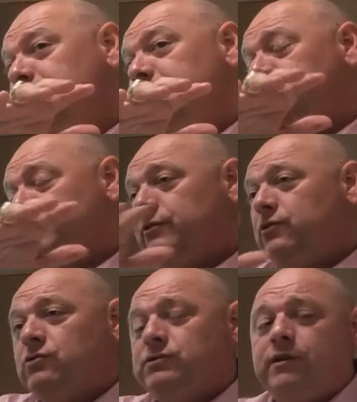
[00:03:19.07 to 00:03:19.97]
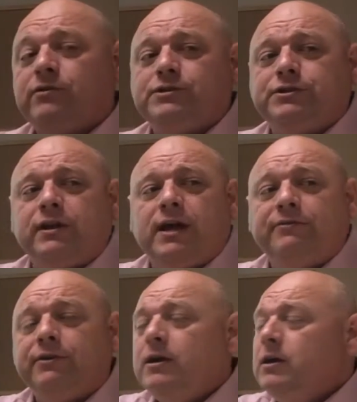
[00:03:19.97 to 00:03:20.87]
seen this over the course of our Christian
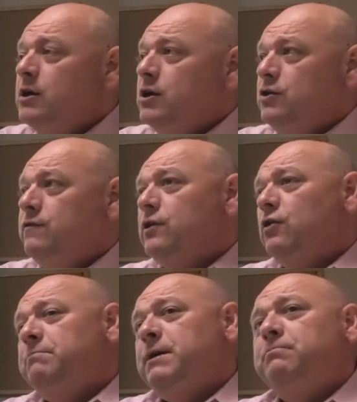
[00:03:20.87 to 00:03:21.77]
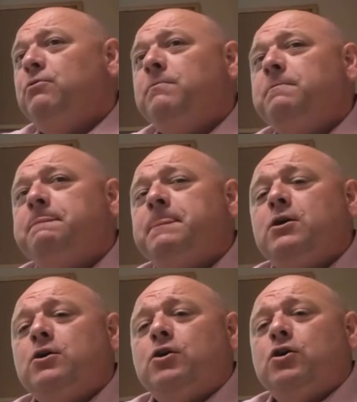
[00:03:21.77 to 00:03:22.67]
lives. You've known people
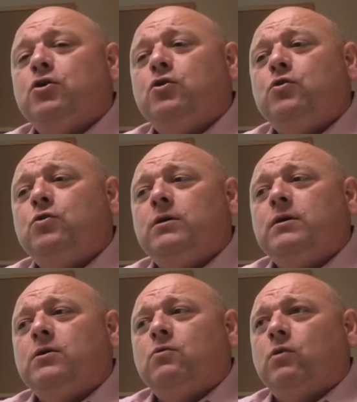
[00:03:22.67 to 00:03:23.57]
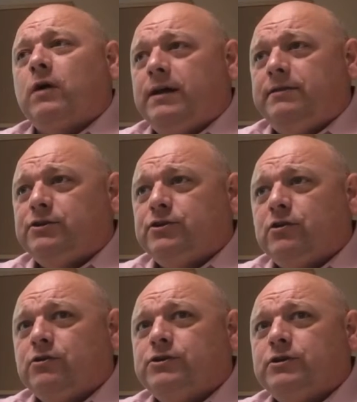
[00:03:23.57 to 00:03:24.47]
who were at the
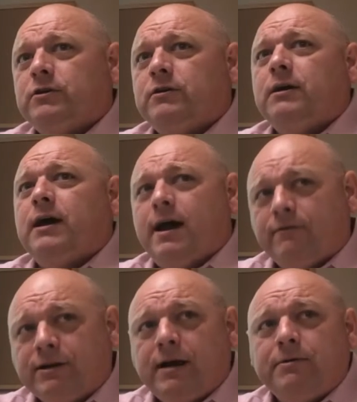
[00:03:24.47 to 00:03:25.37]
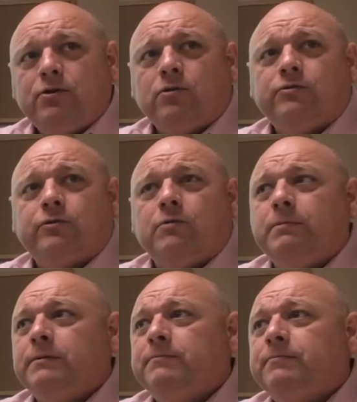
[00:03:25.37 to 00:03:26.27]
church every time the doors were
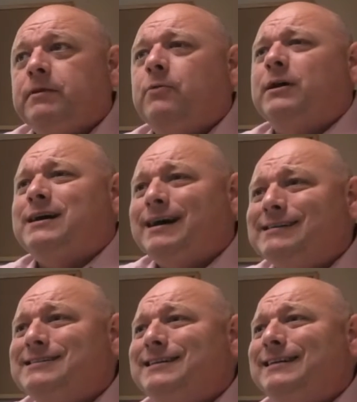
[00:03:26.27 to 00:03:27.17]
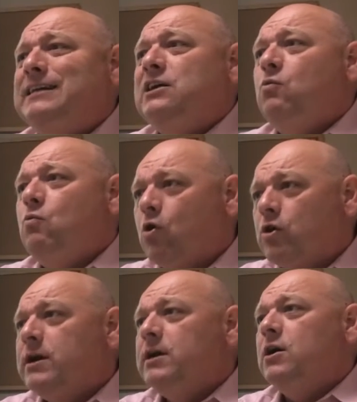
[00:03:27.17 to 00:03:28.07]
open. They were constantly
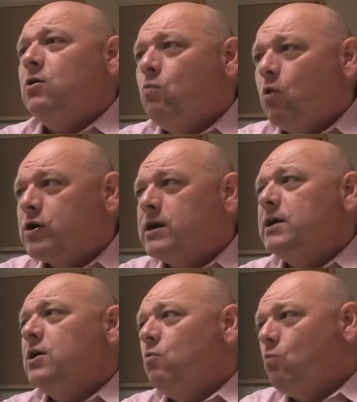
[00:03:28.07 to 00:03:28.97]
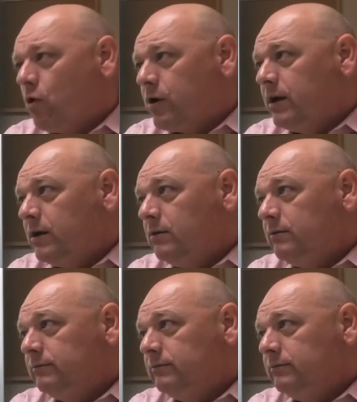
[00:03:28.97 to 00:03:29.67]
working, working, working.